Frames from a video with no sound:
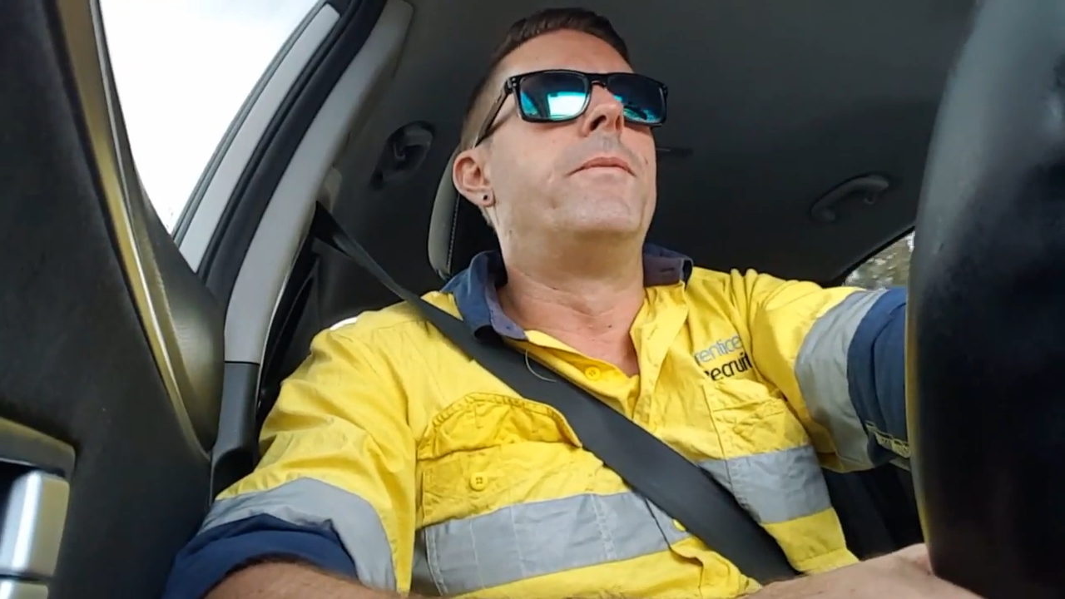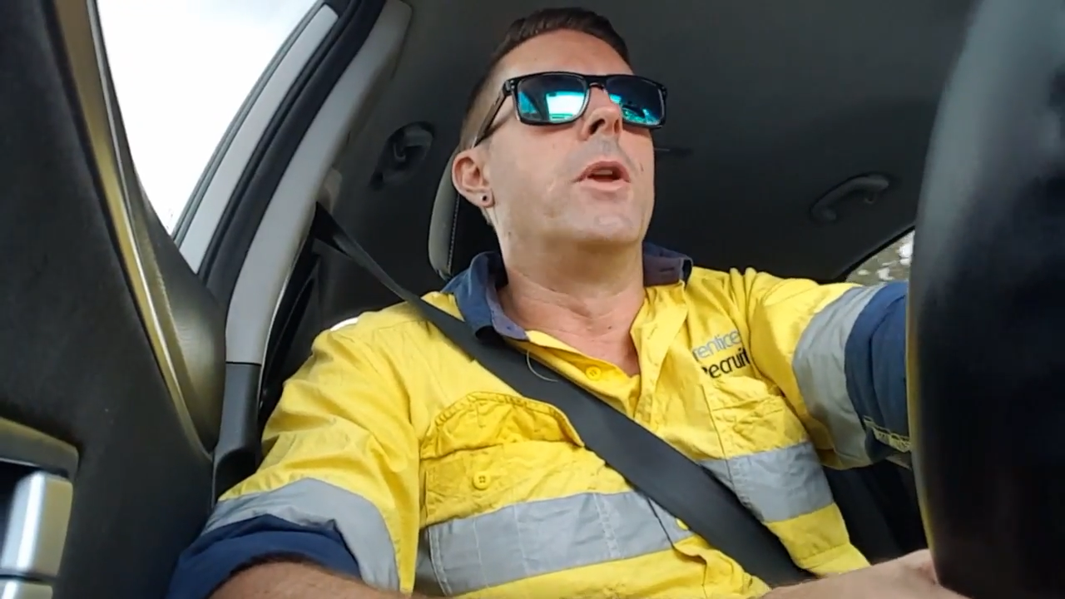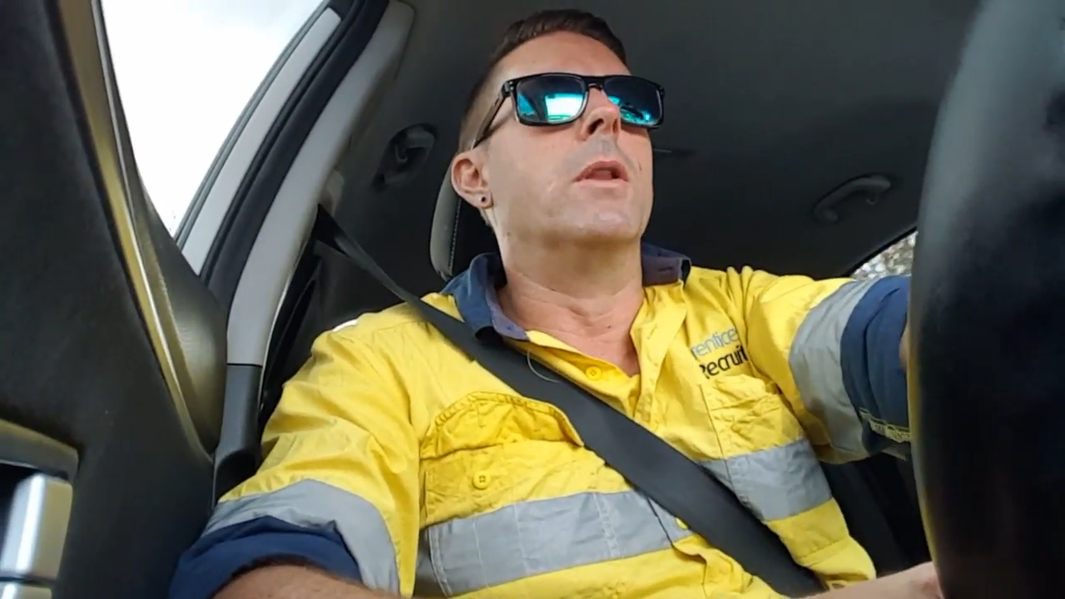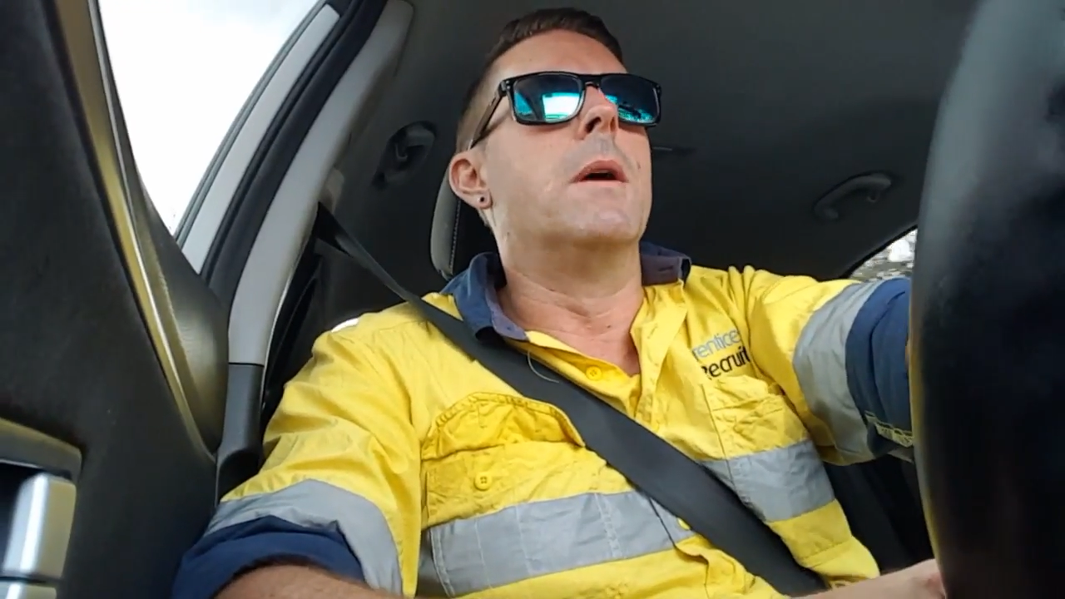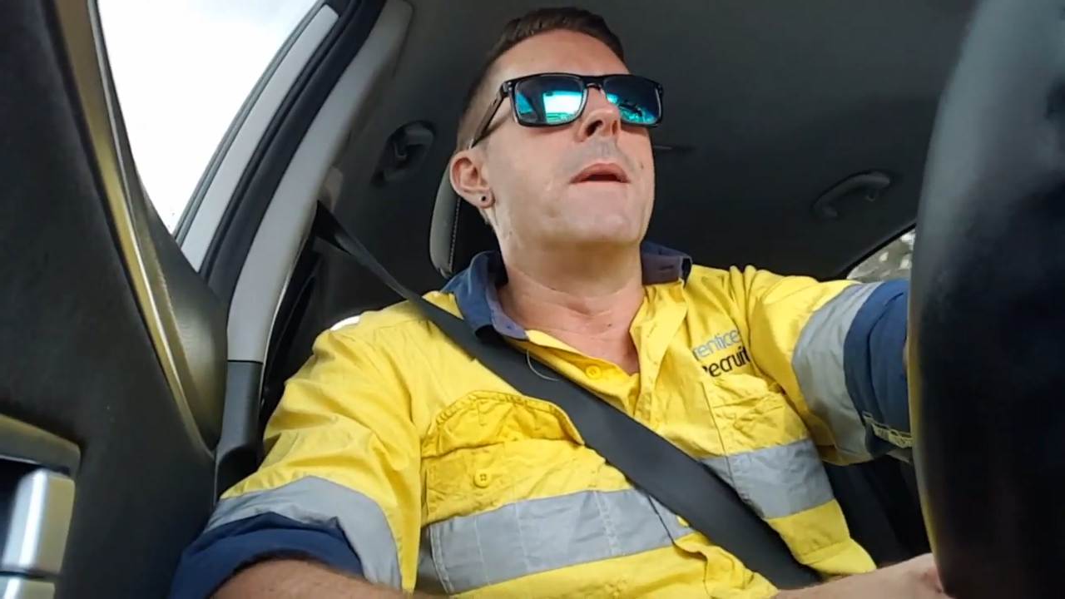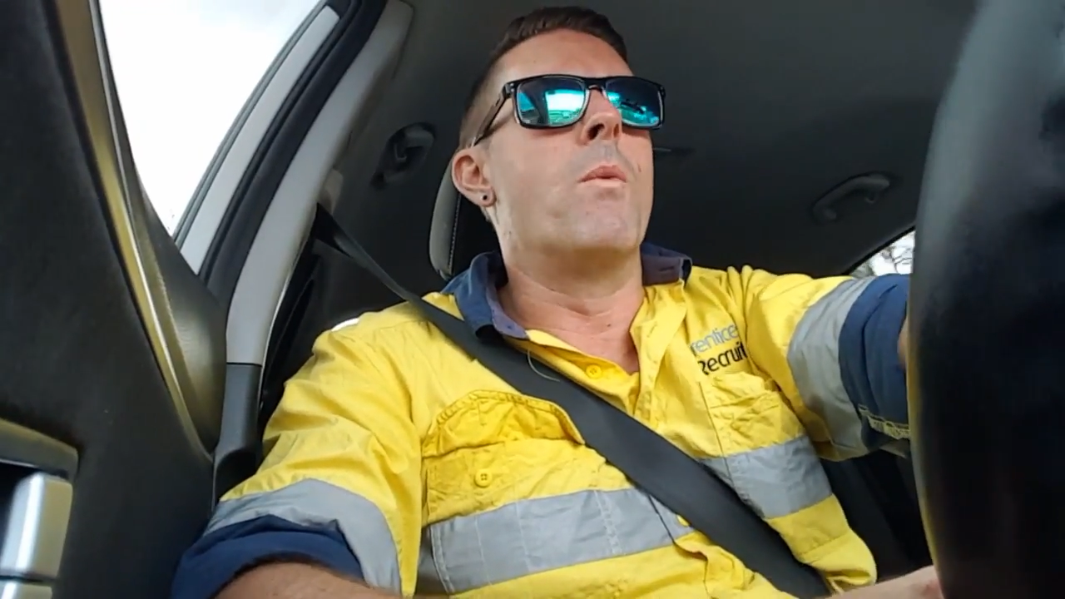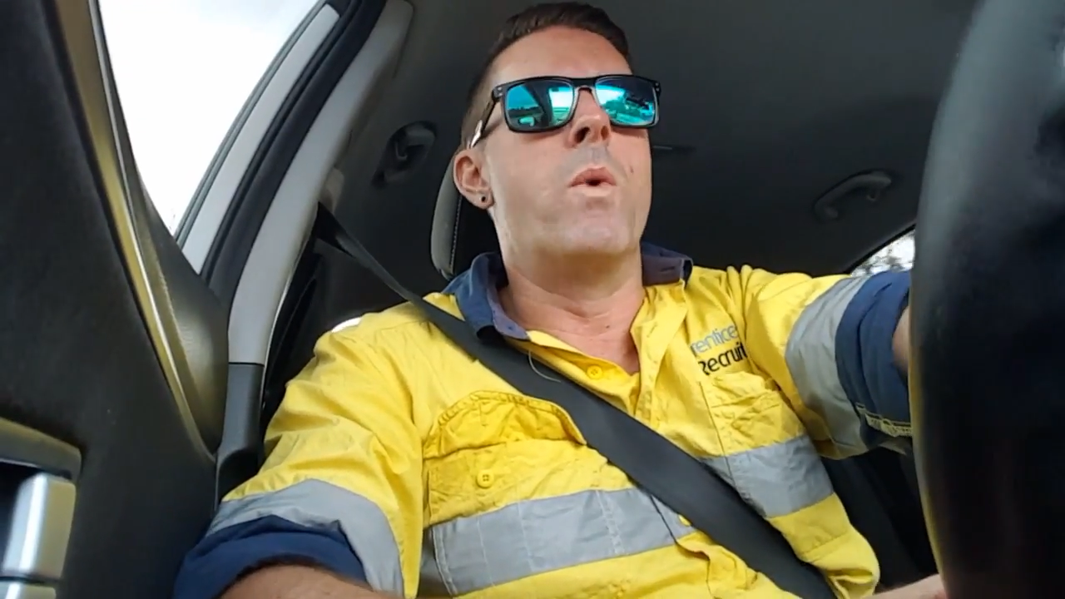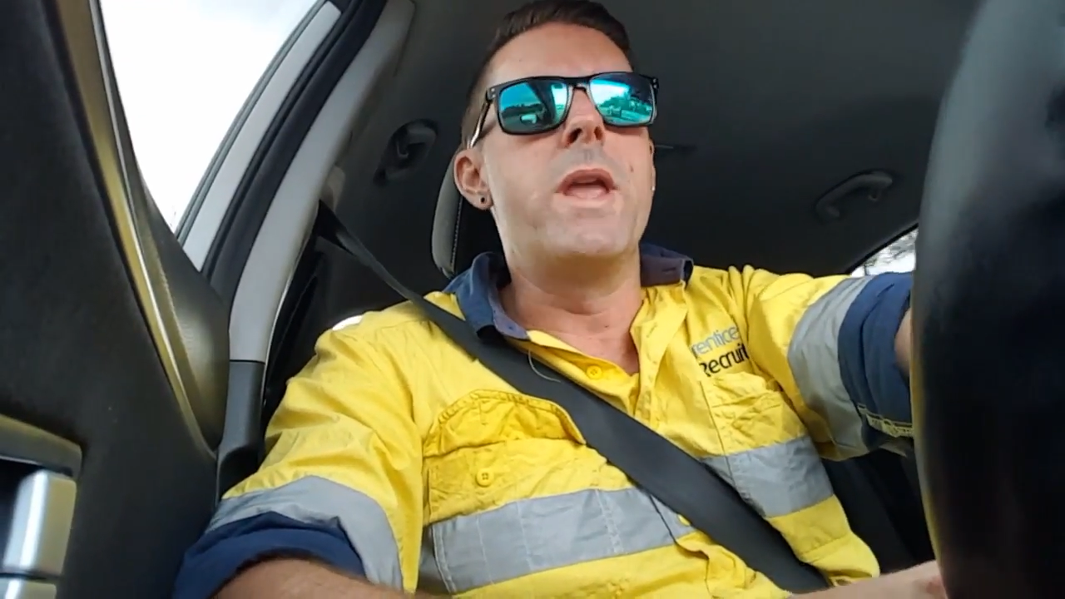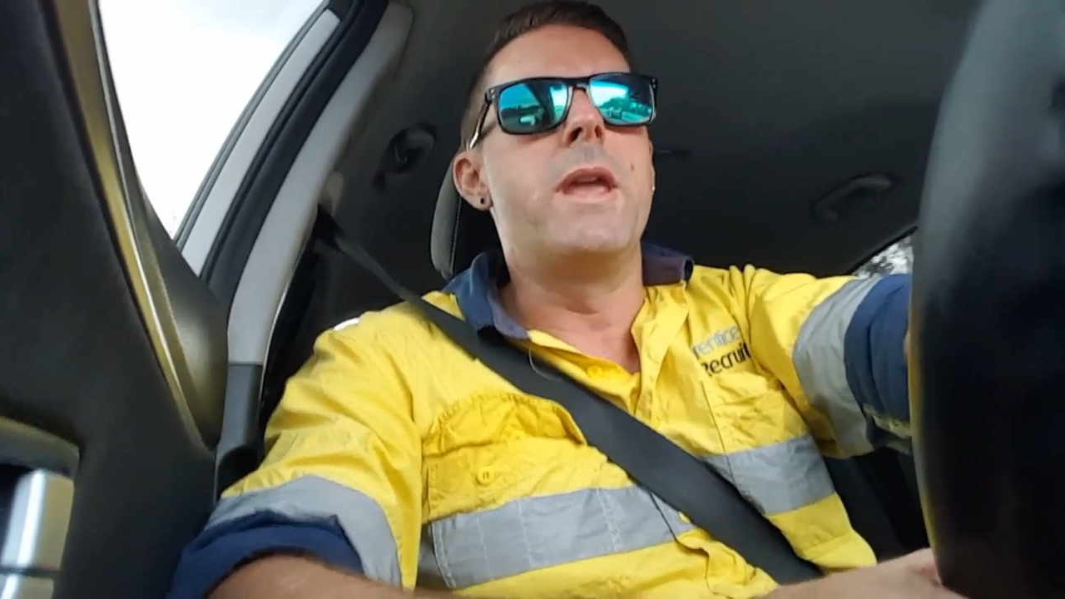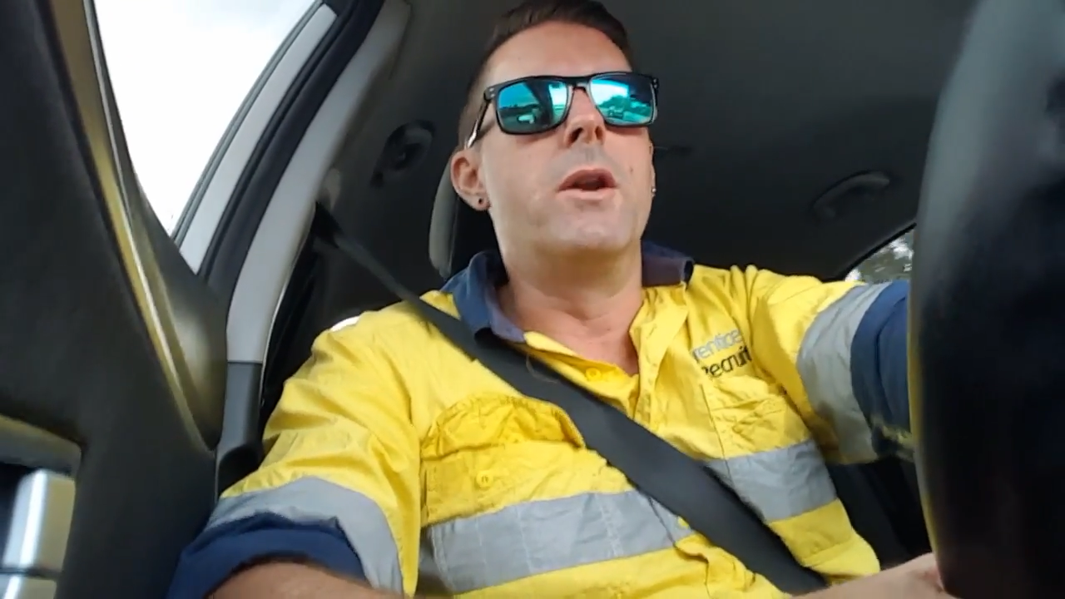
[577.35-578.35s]
feel a bit
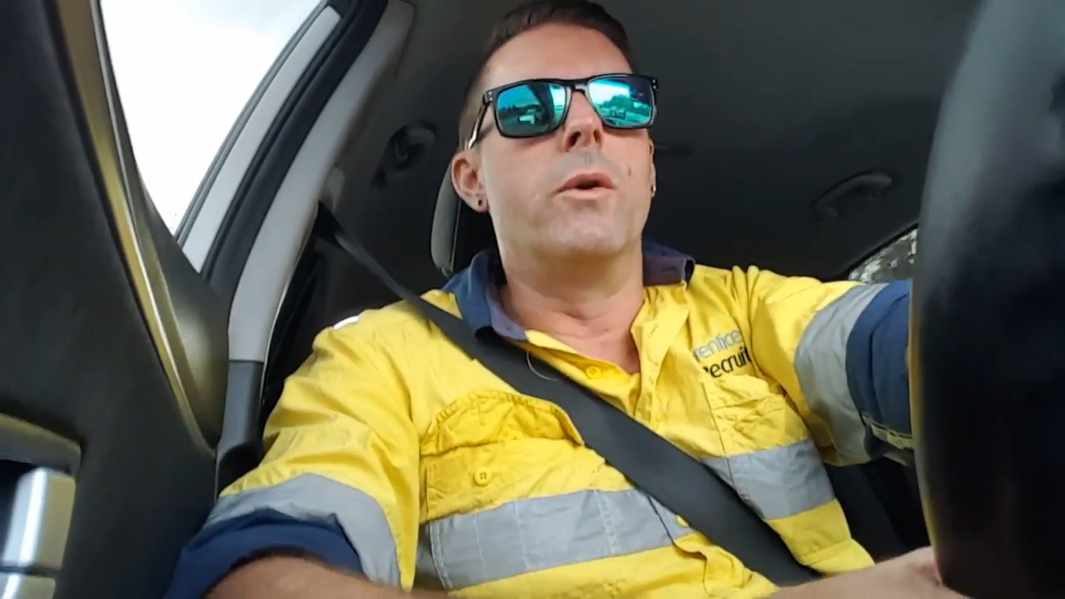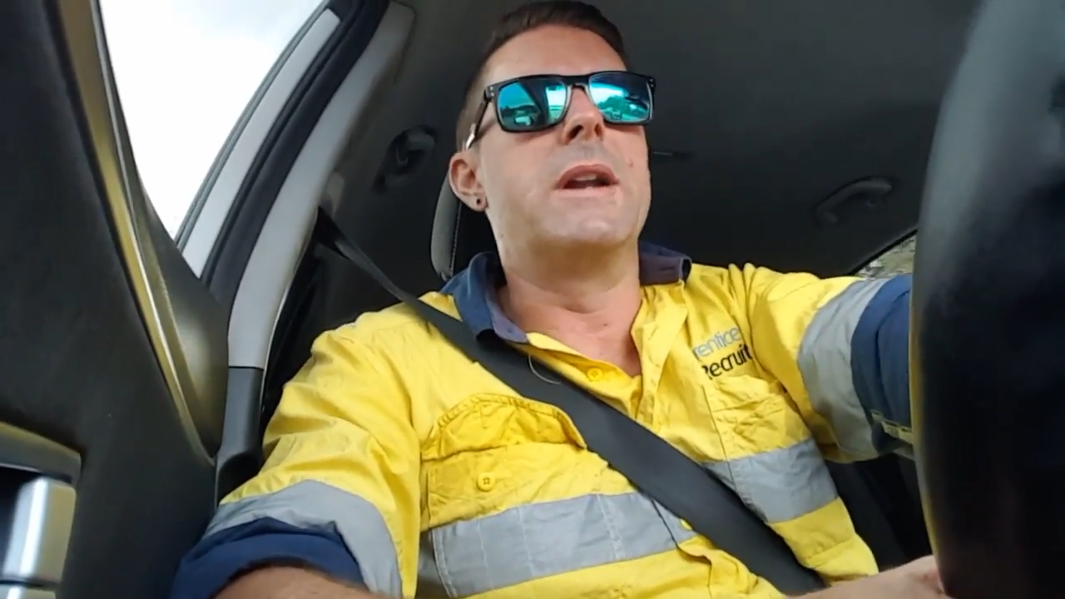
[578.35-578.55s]
weird